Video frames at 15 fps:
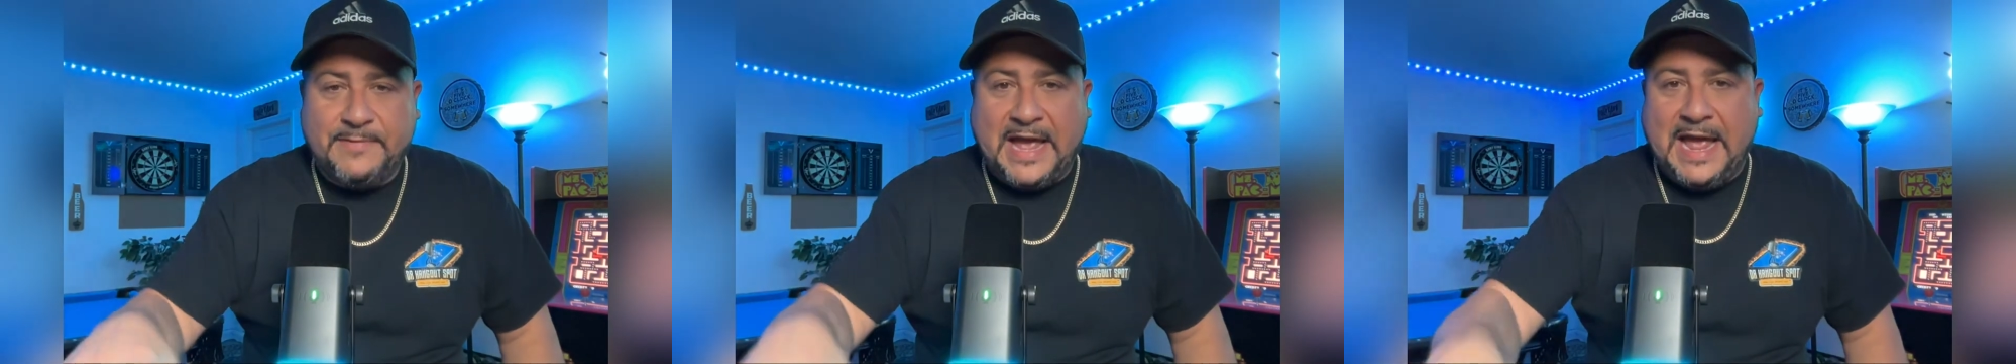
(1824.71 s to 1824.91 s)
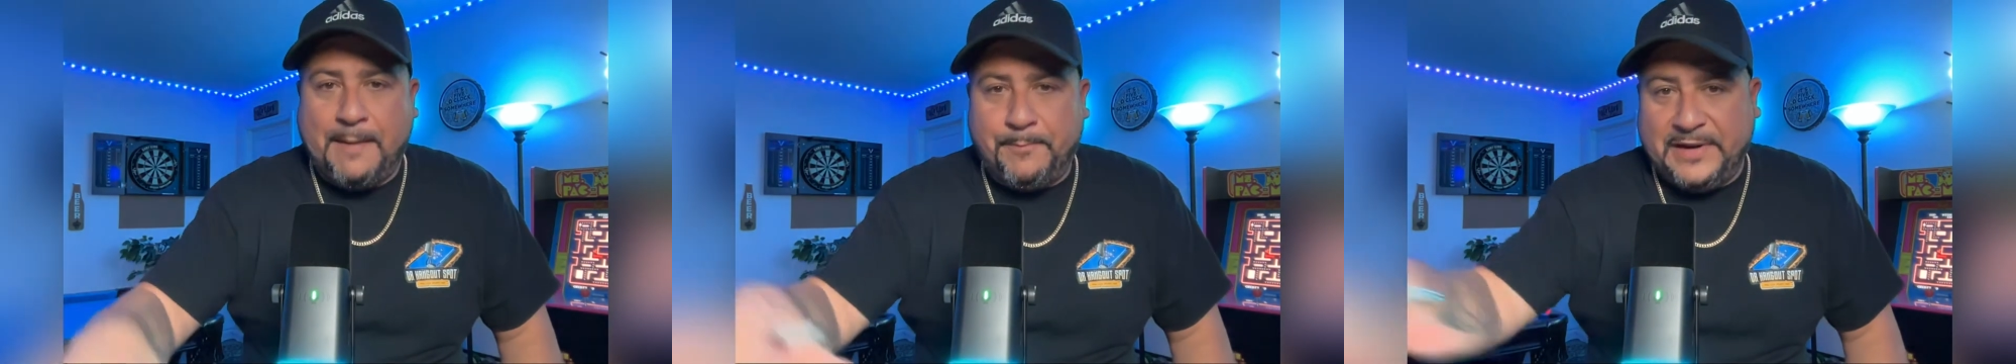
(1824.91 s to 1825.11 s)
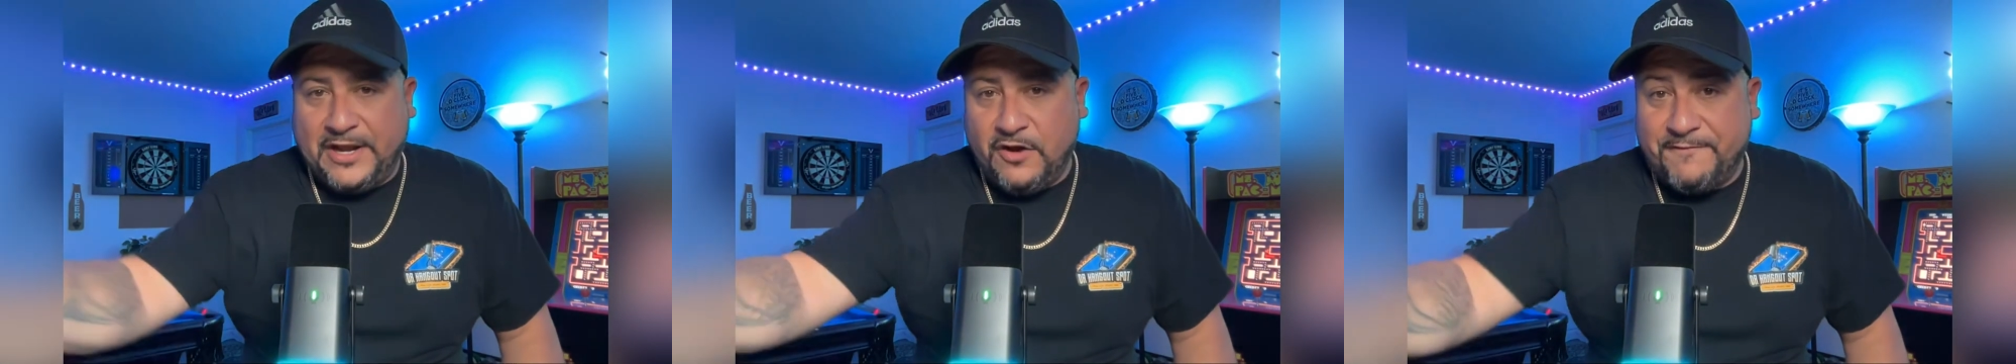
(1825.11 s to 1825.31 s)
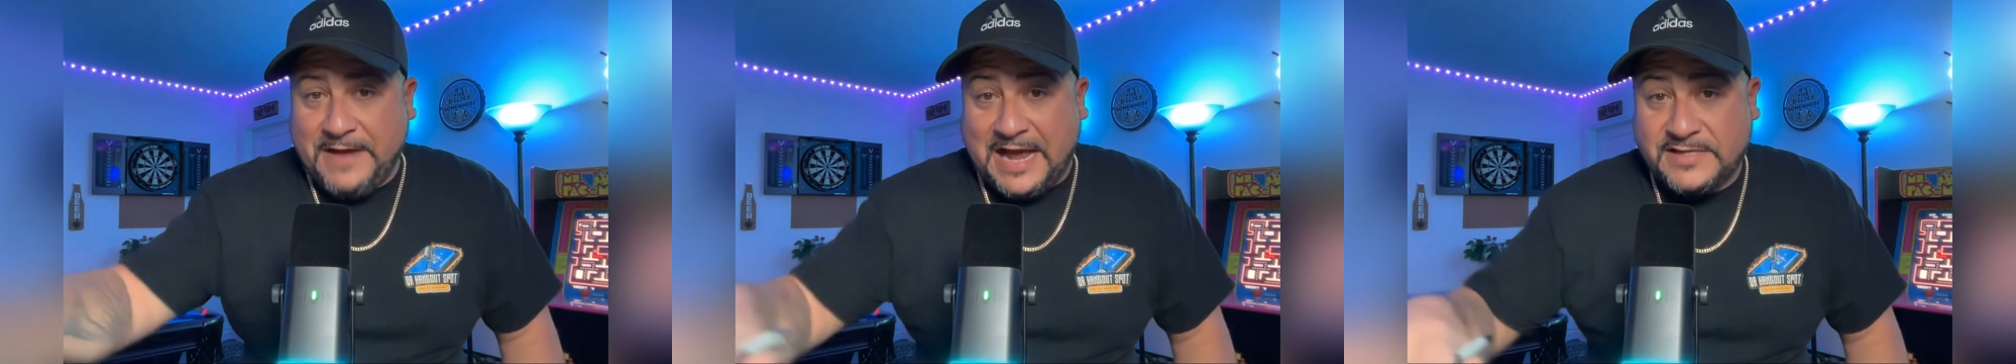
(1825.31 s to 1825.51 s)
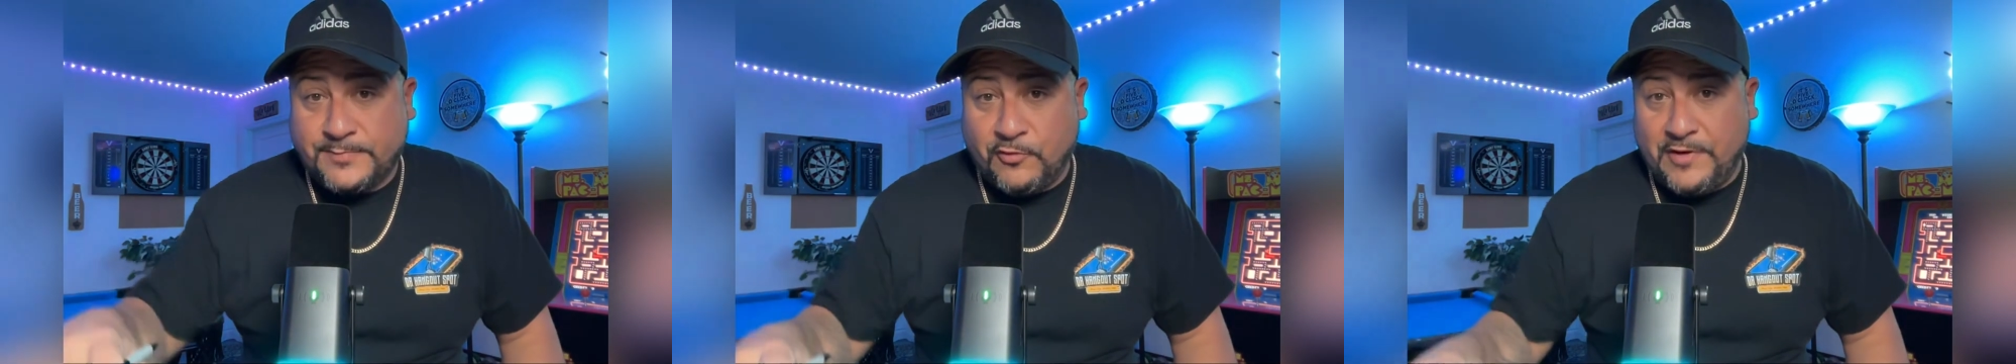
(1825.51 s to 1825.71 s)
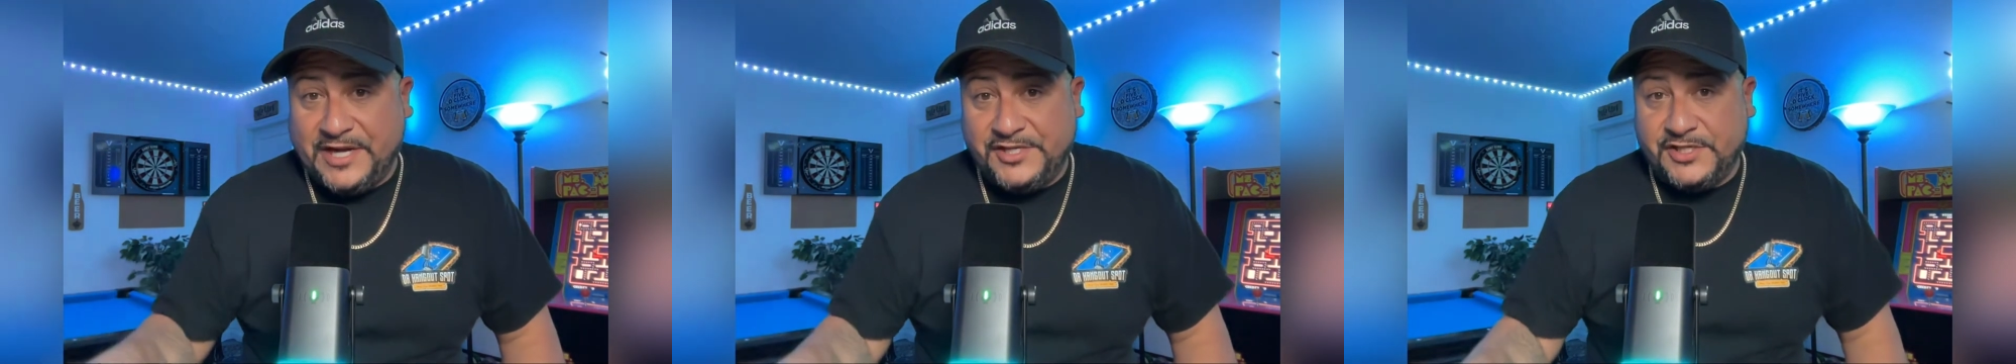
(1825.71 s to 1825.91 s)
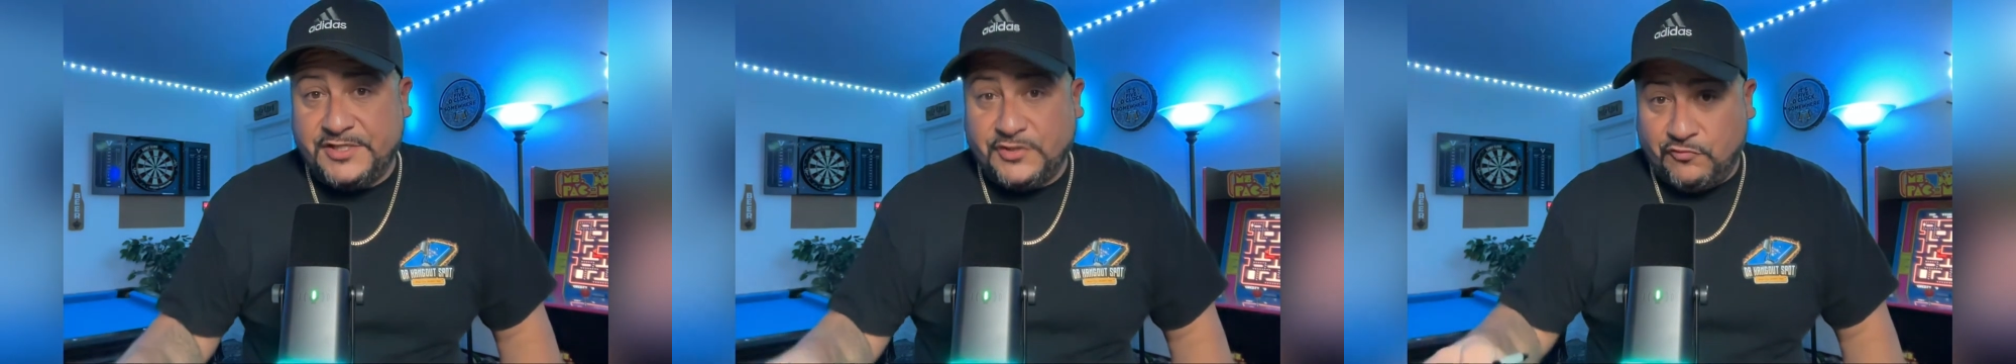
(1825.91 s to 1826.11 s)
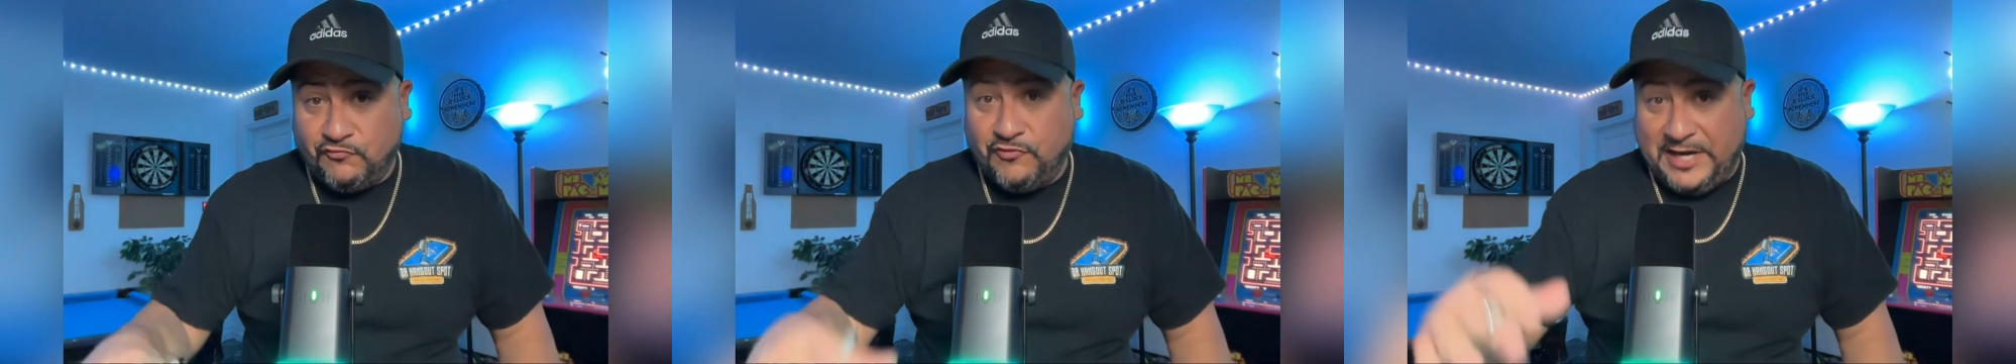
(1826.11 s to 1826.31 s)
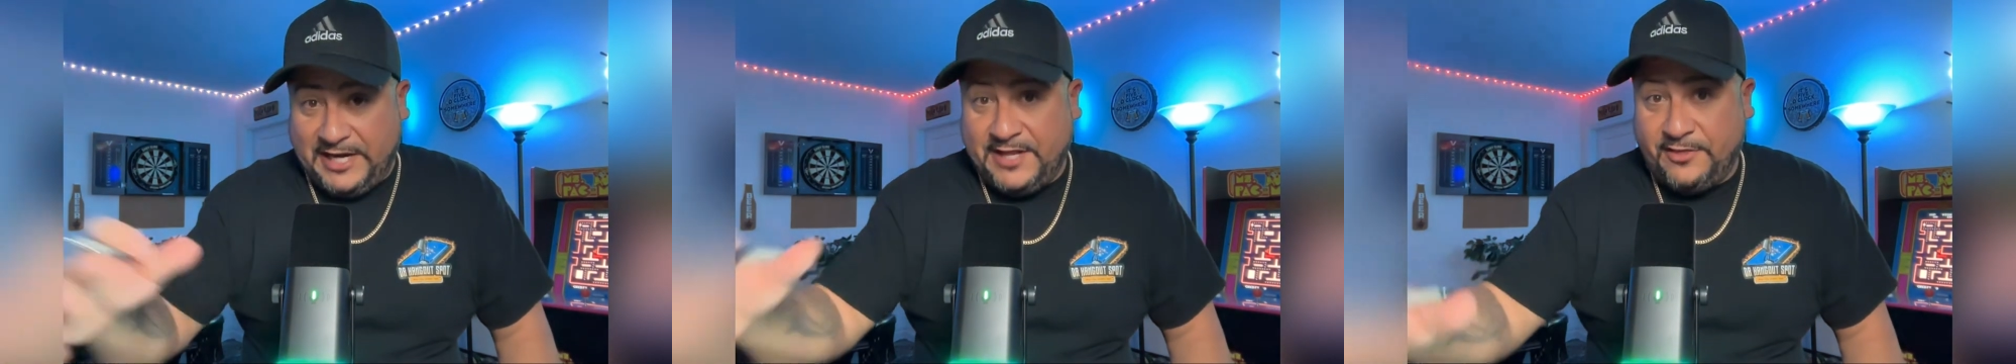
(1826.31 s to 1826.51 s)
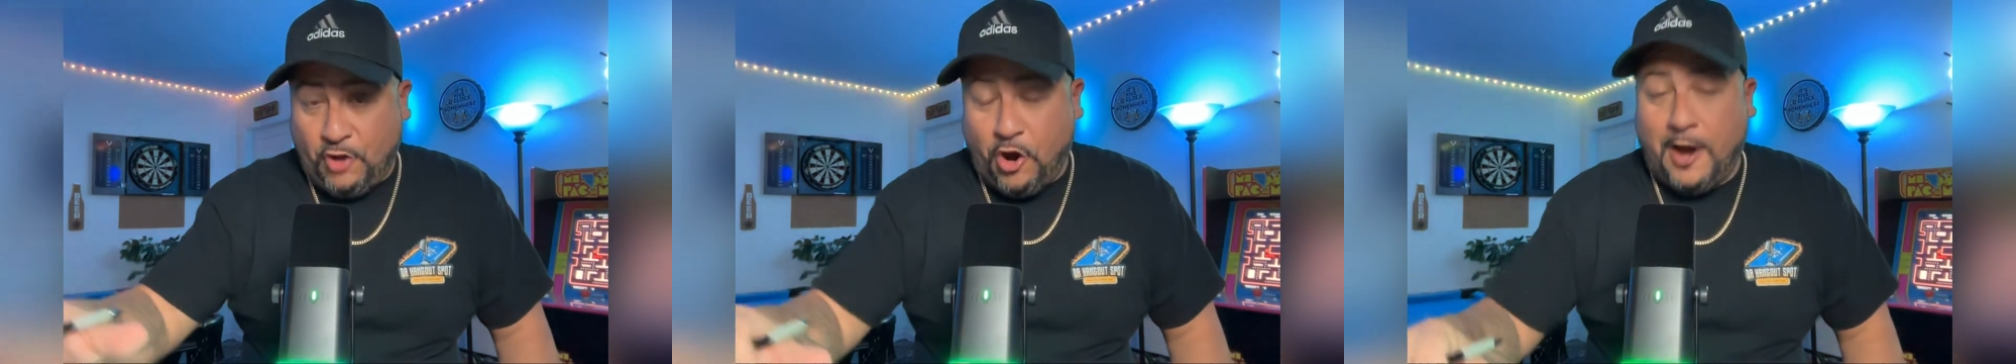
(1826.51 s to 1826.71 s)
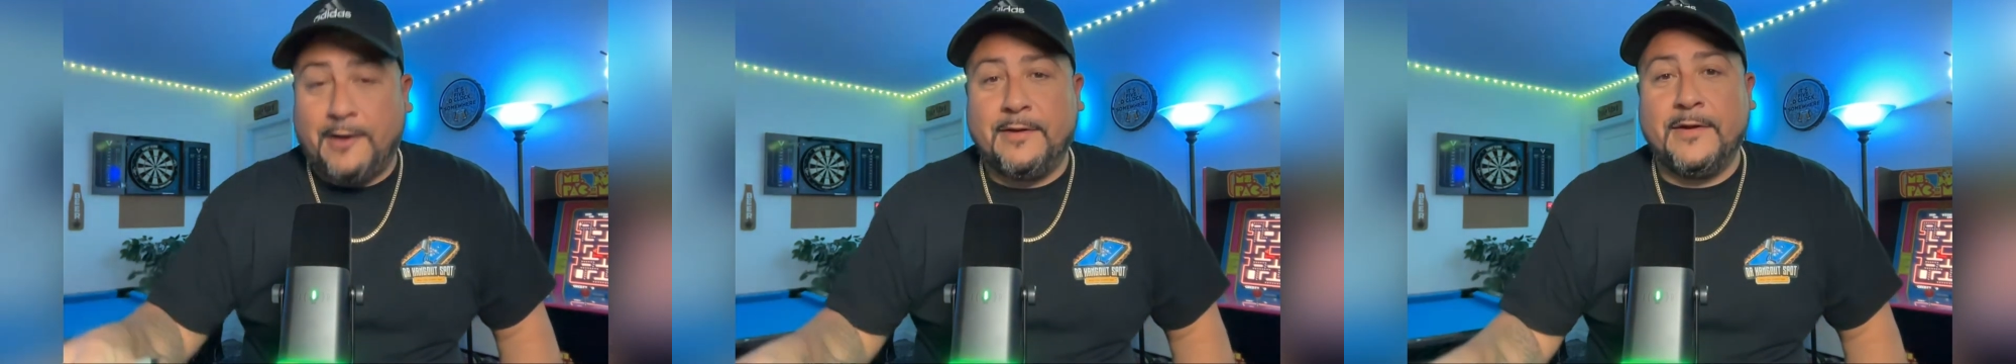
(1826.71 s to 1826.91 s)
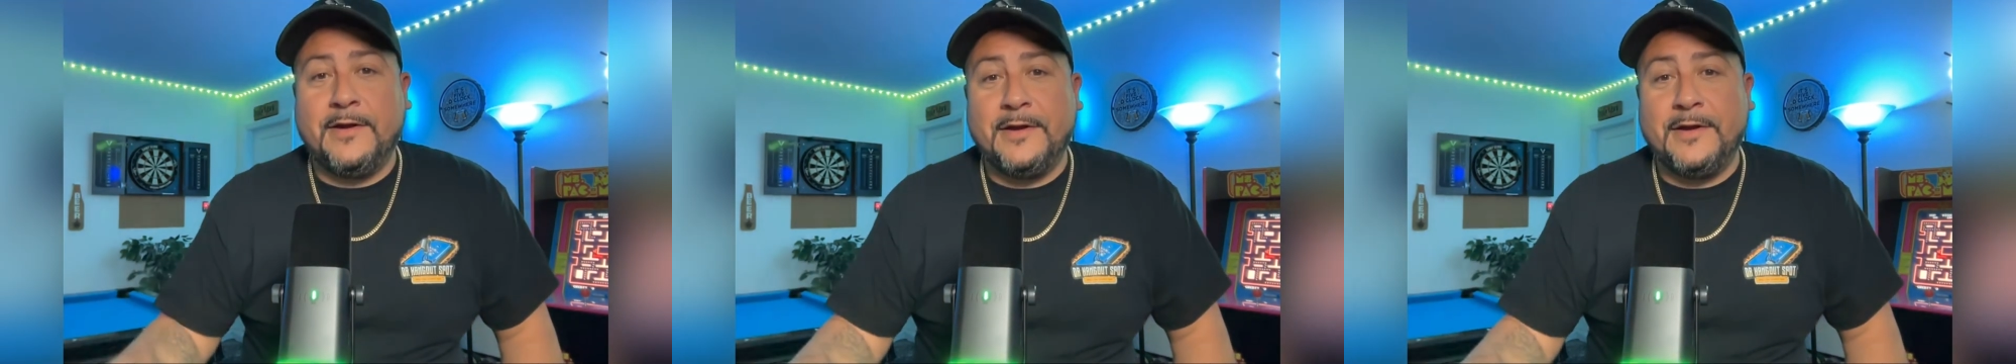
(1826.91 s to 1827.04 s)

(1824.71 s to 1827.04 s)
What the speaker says: that had playoff aspirations. You really thought